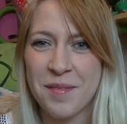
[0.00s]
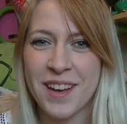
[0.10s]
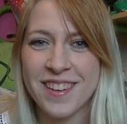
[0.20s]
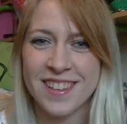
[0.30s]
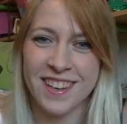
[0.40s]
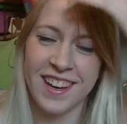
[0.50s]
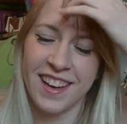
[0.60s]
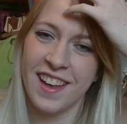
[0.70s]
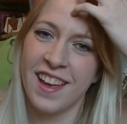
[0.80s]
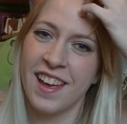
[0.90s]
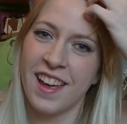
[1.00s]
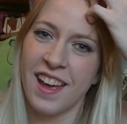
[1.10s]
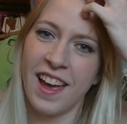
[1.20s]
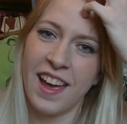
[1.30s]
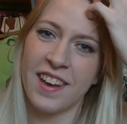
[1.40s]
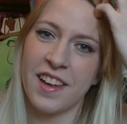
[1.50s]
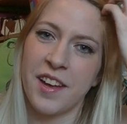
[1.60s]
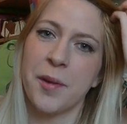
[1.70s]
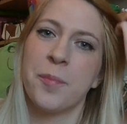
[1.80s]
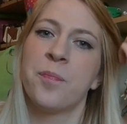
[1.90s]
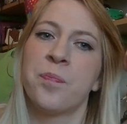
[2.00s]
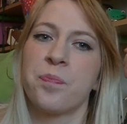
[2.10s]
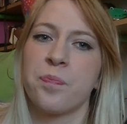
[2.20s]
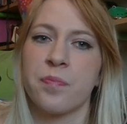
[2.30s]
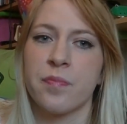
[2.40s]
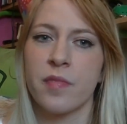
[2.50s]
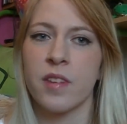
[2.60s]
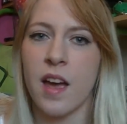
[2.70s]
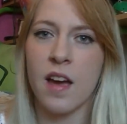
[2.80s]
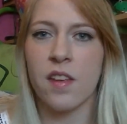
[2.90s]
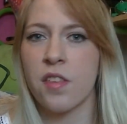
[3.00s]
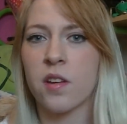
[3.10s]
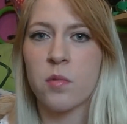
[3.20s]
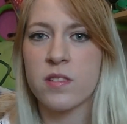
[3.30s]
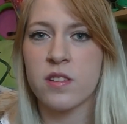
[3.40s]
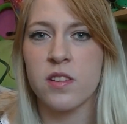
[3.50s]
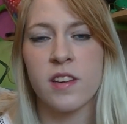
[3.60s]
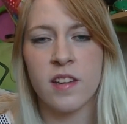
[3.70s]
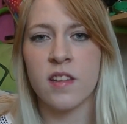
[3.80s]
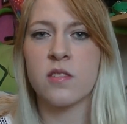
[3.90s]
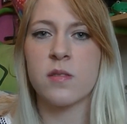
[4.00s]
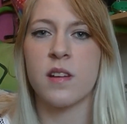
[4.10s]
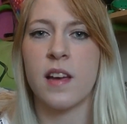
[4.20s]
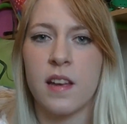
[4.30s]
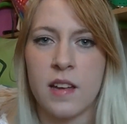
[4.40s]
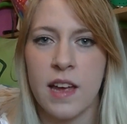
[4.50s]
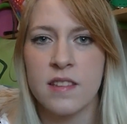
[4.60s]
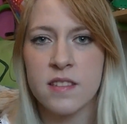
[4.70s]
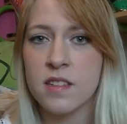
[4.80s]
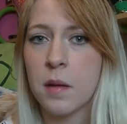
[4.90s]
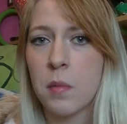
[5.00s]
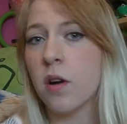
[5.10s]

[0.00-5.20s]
Basically, and yeah, I thought it was a good idea to answer them